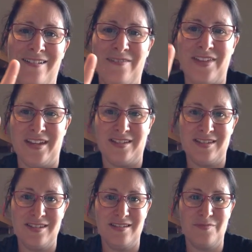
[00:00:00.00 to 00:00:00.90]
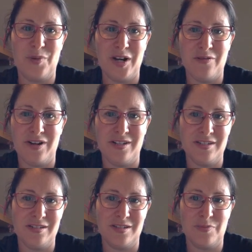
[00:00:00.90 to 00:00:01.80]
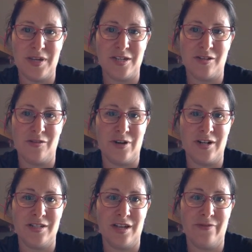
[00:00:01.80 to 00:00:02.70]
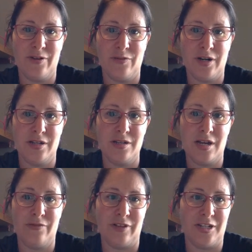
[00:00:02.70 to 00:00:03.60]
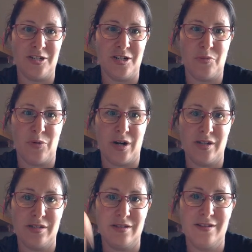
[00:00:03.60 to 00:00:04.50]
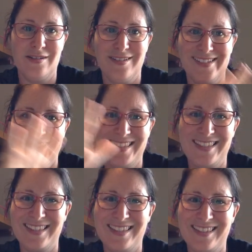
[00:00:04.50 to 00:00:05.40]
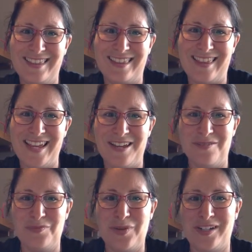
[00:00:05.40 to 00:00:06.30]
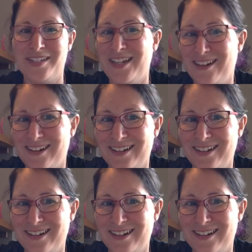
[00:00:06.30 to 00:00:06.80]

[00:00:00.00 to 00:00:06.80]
things: body awareness, spatial awareness, effort awareness, and relationship awareness. Thank you. Pause here.